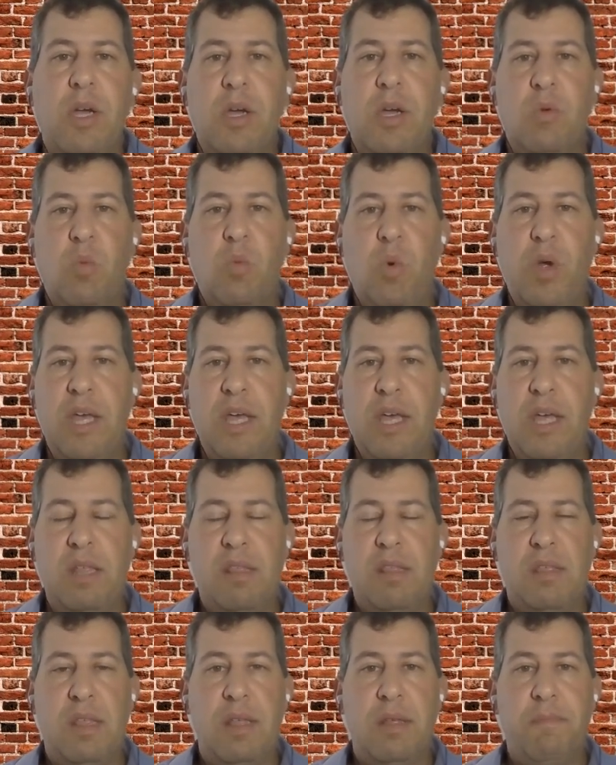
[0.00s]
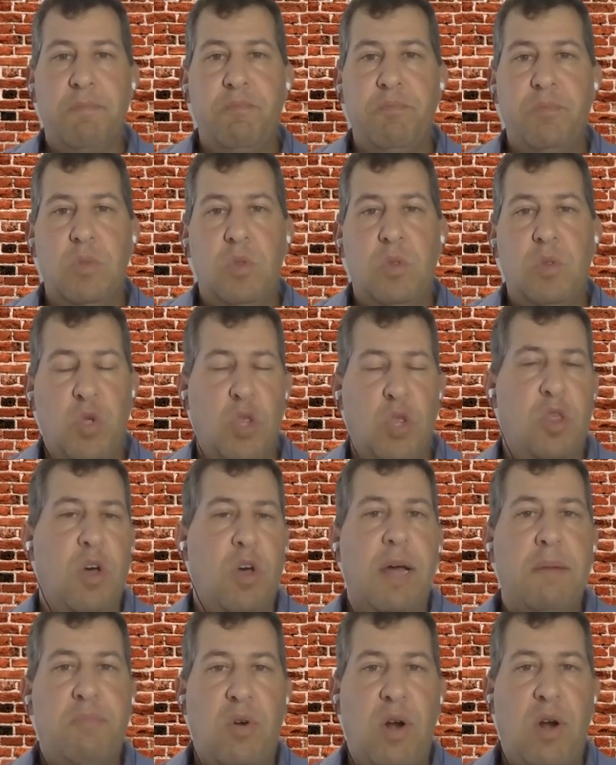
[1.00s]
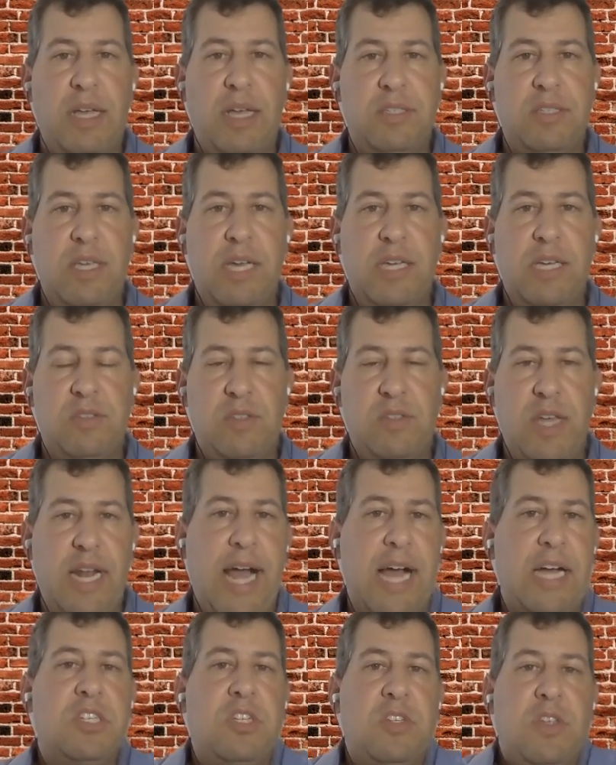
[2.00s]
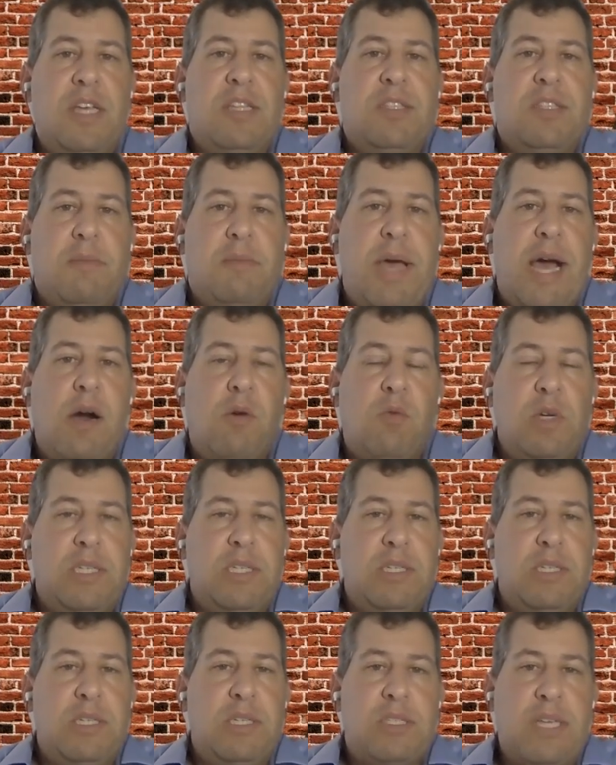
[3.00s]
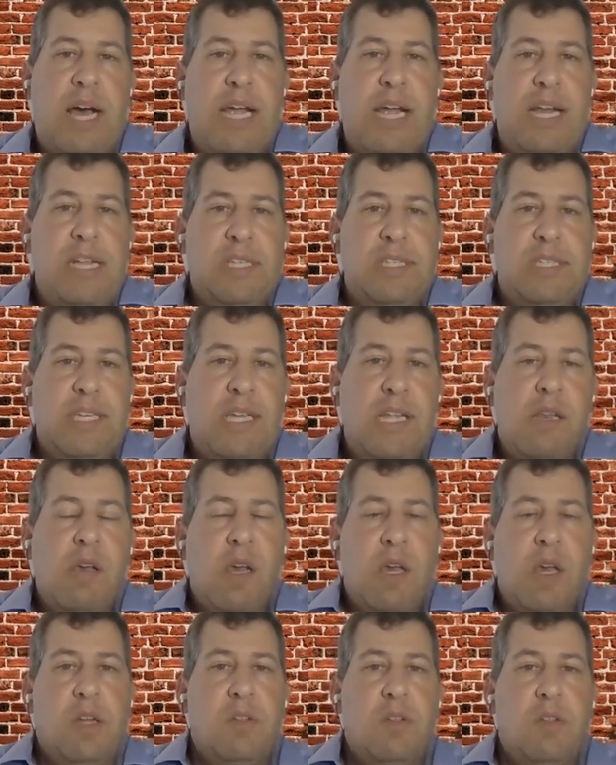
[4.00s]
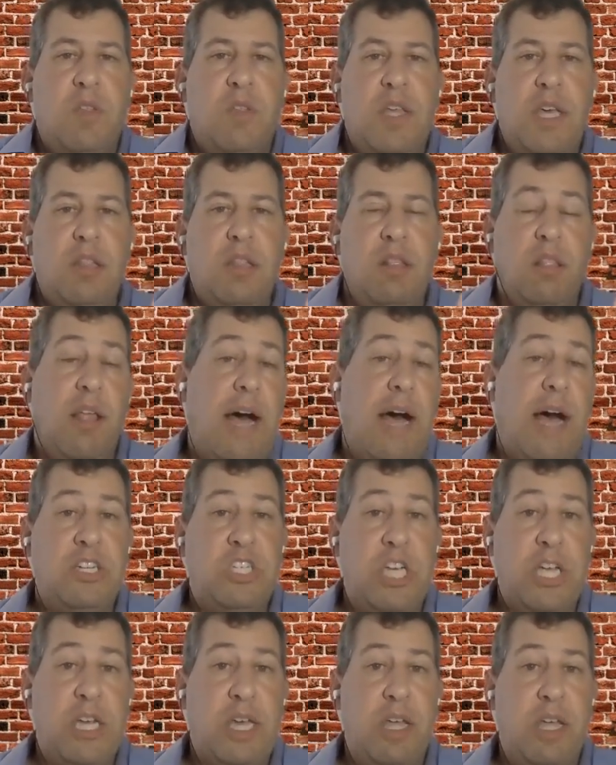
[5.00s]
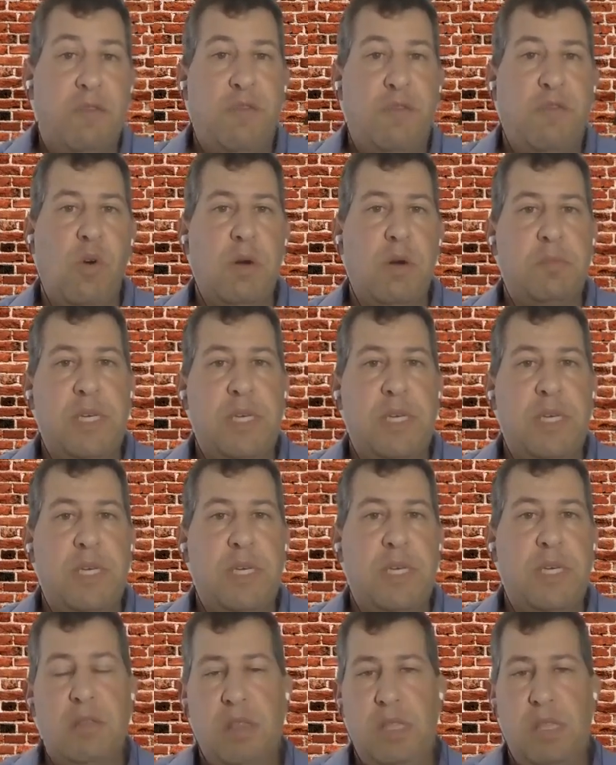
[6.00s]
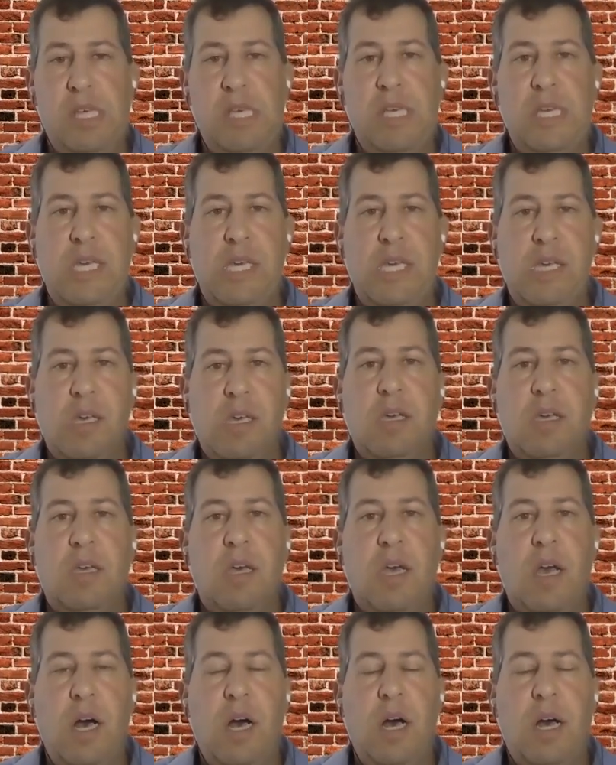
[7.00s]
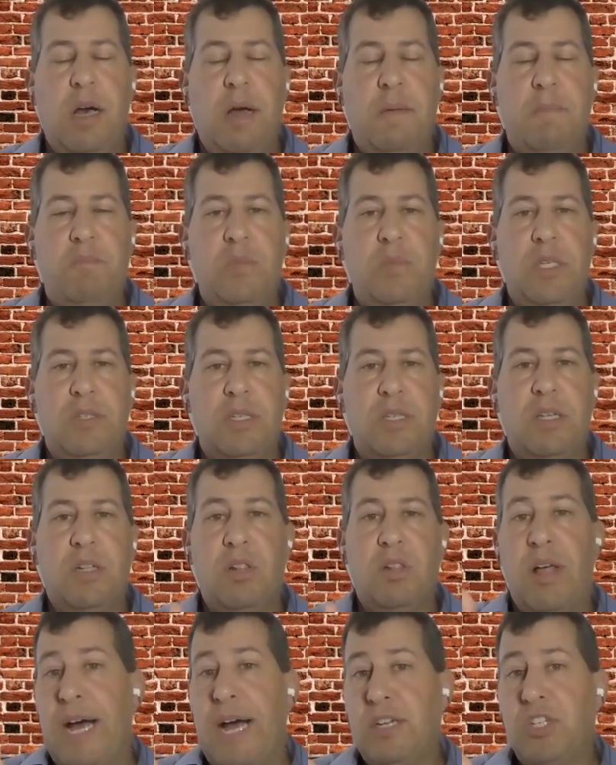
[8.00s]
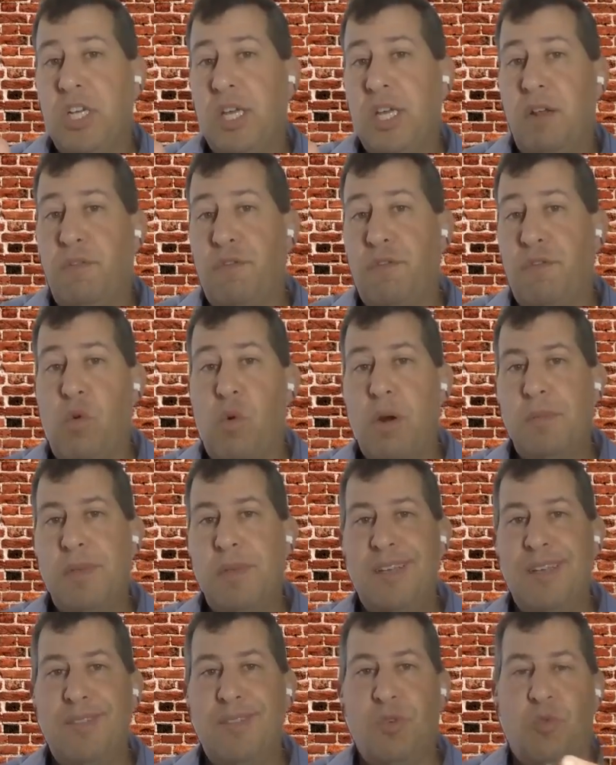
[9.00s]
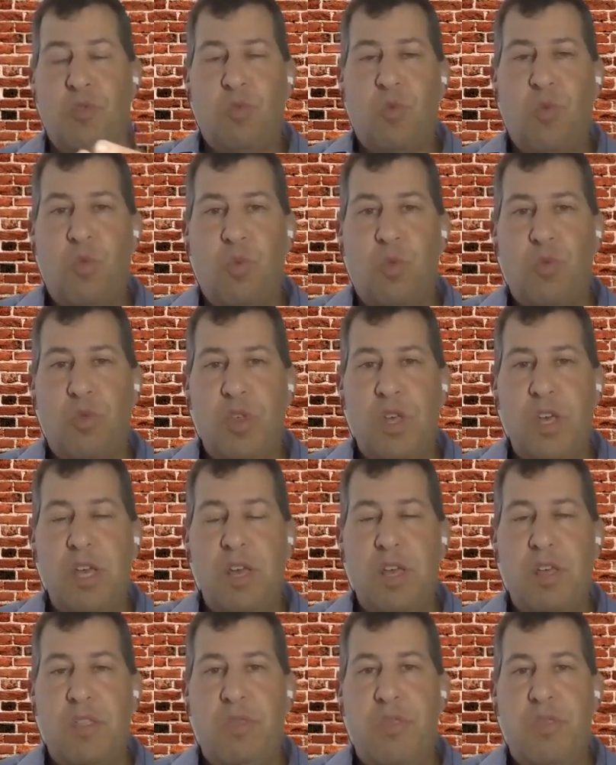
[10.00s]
with the thought process that actually ends up how we decide? Is it the logic informing the logic informing the